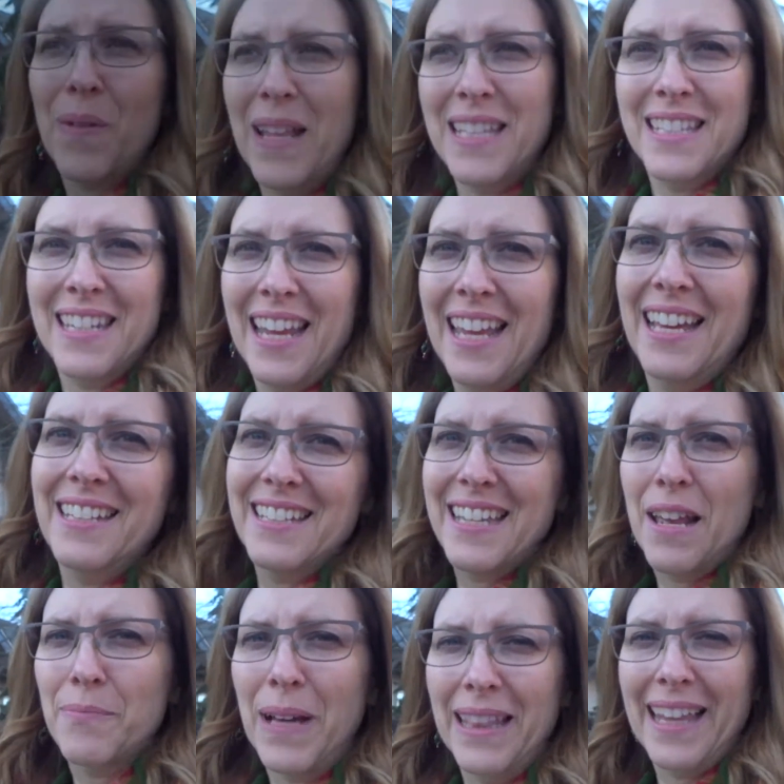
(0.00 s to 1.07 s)
Wednesday. I just
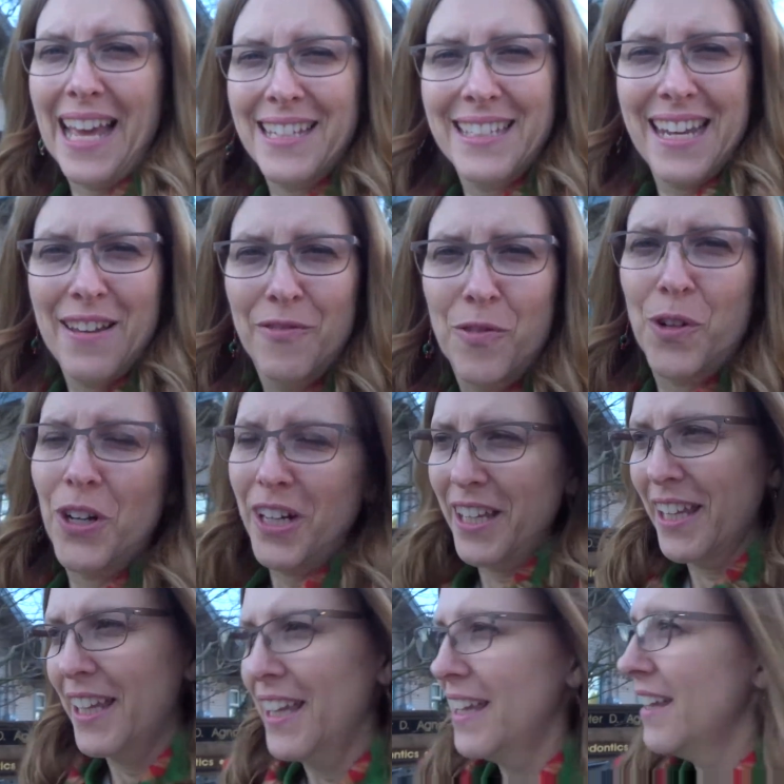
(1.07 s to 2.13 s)
had my last day of work
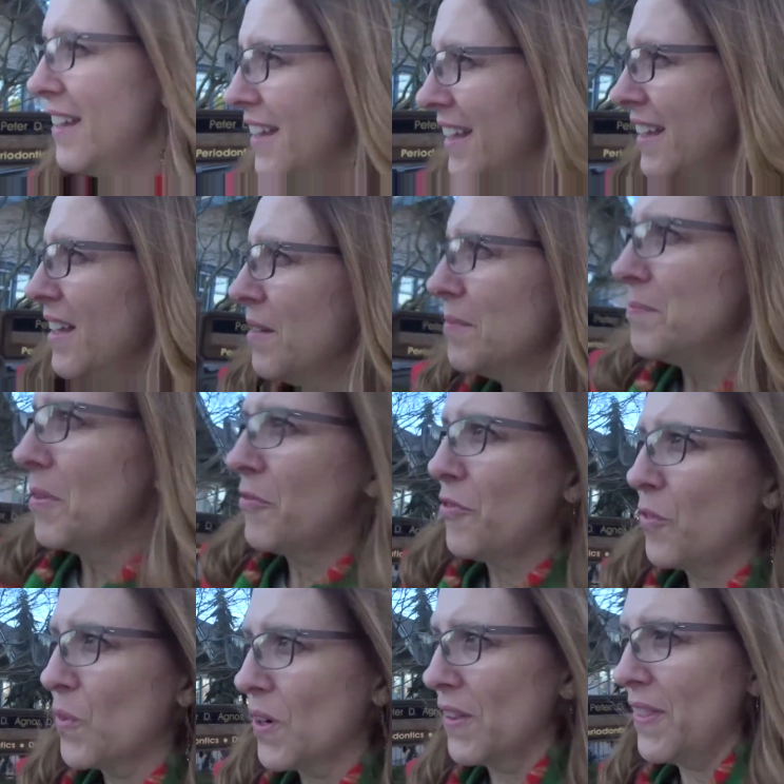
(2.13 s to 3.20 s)

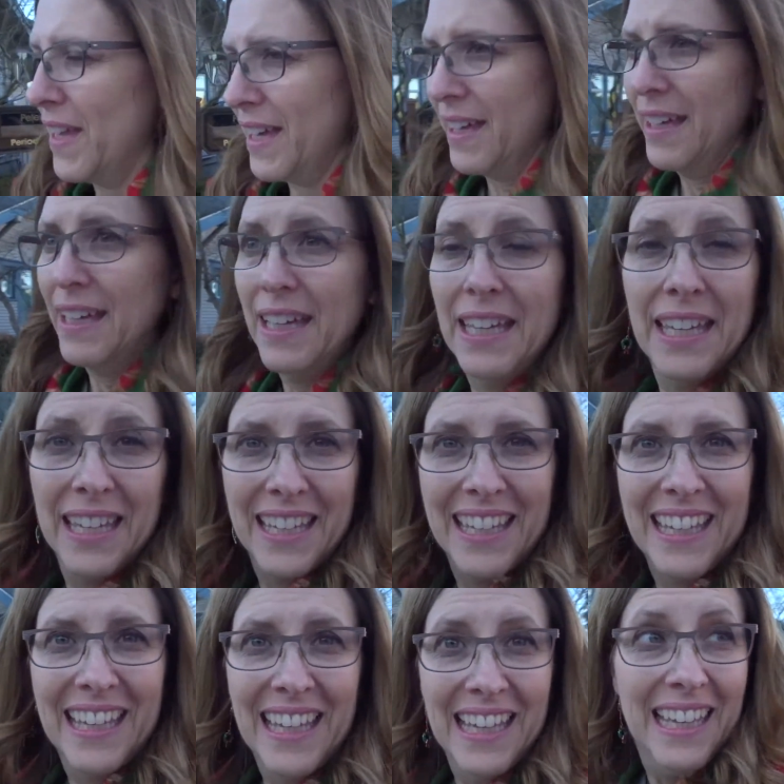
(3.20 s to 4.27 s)
before the
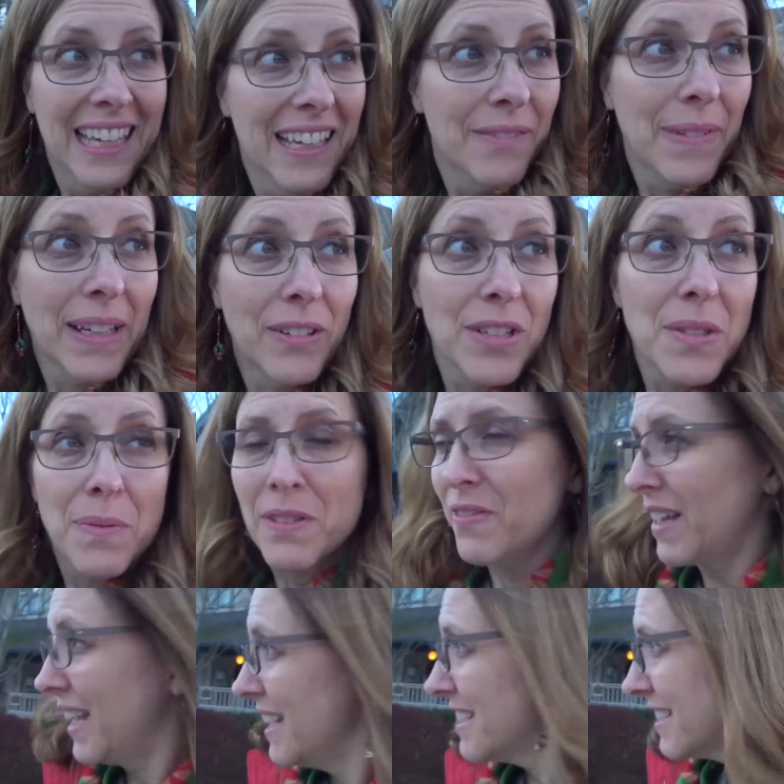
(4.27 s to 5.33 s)
my Christmas
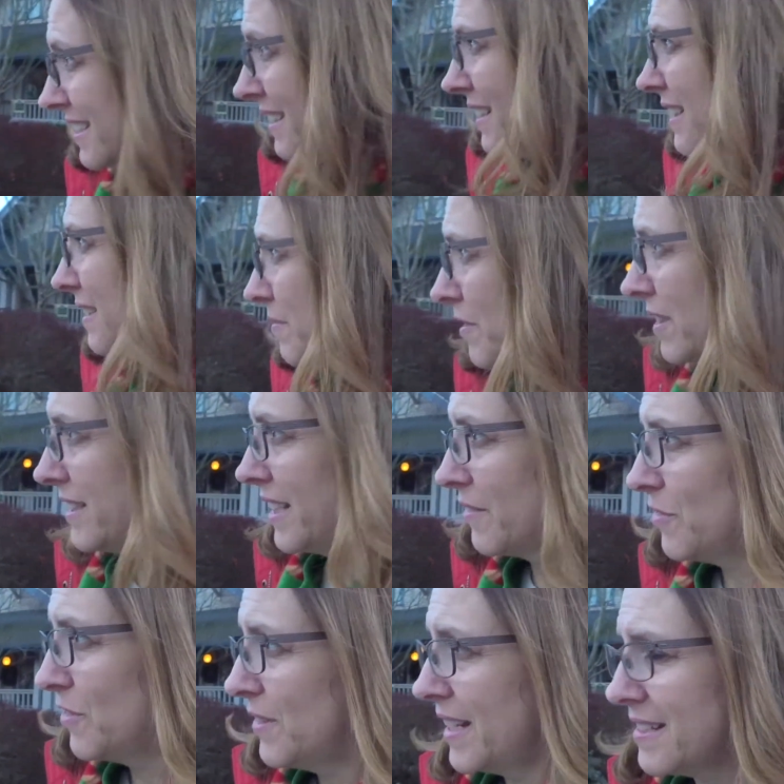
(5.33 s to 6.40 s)
vacation where I take a
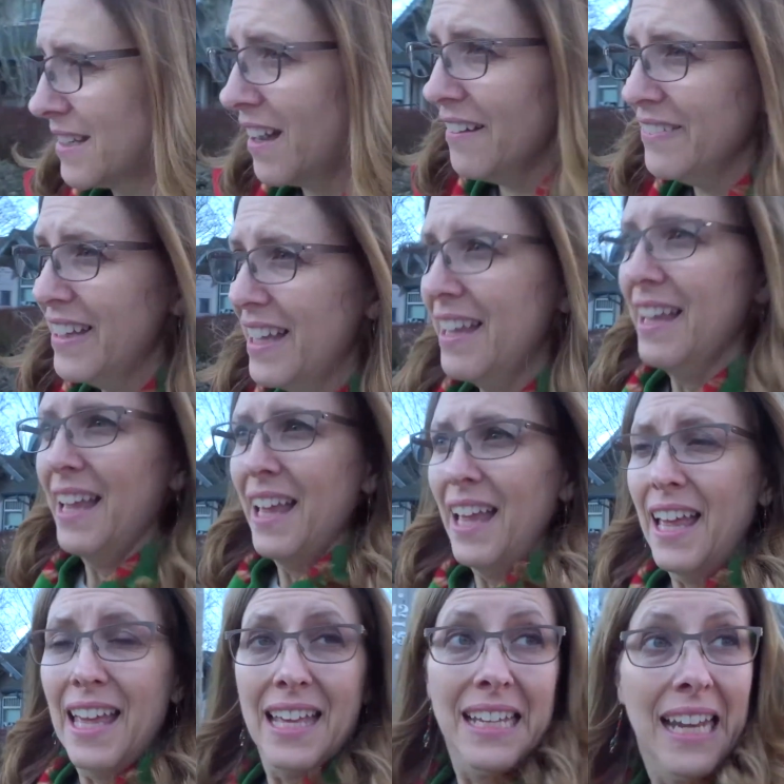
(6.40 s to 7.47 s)
few days off.
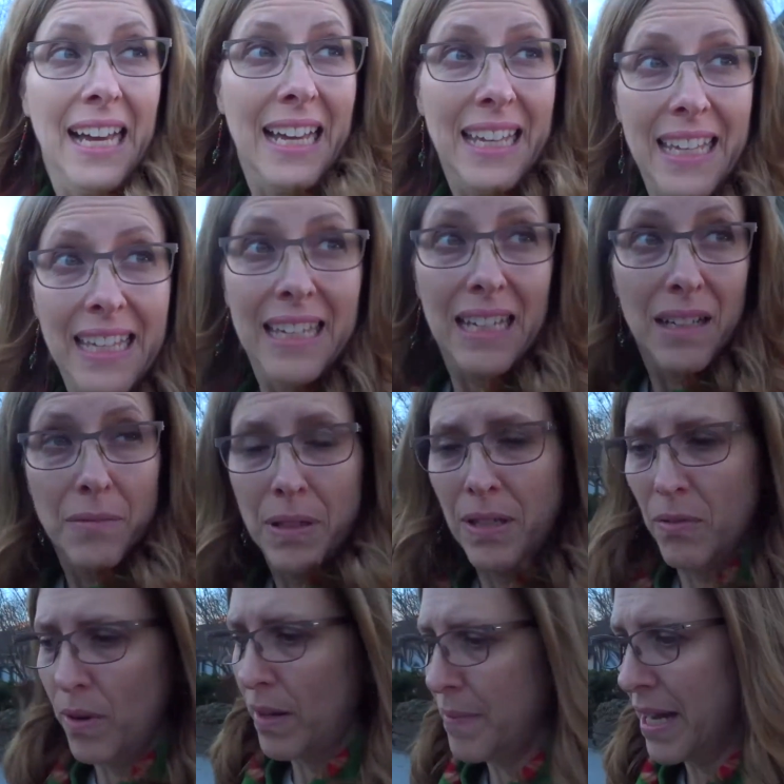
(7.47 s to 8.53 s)
And I am,
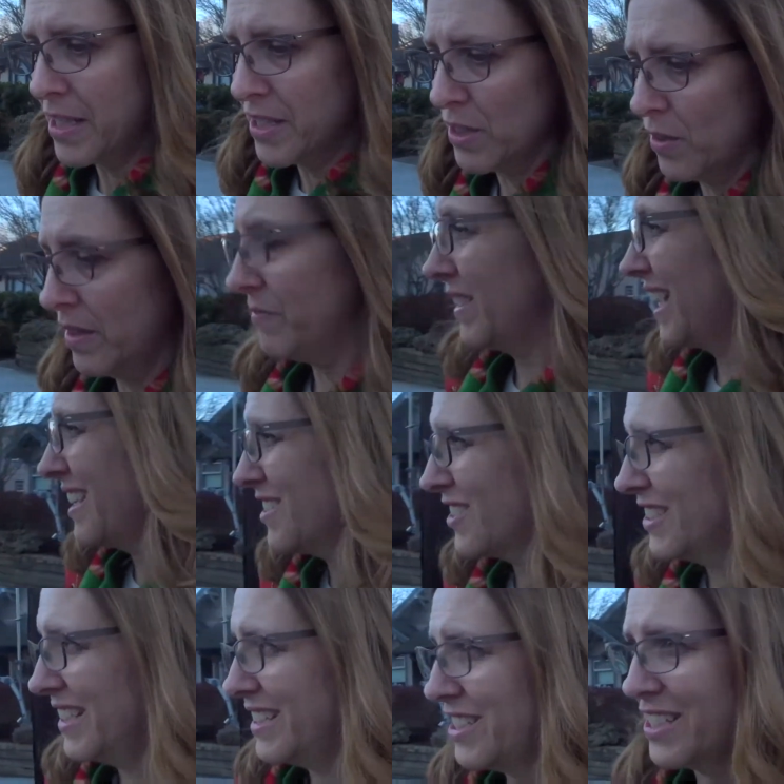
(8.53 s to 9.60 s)
well, I'm actually going on vacation
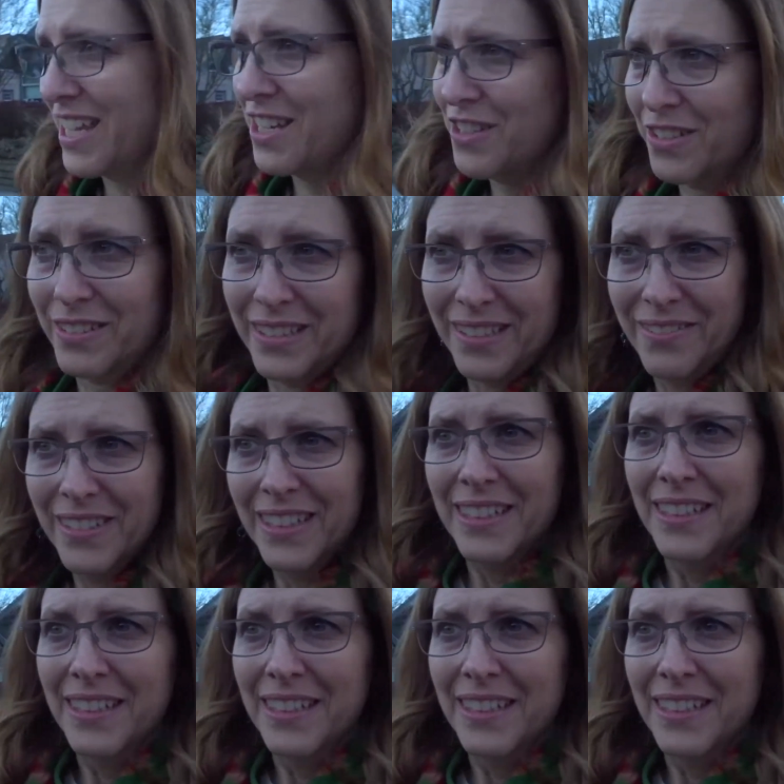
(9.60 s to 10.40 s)
and educational leave,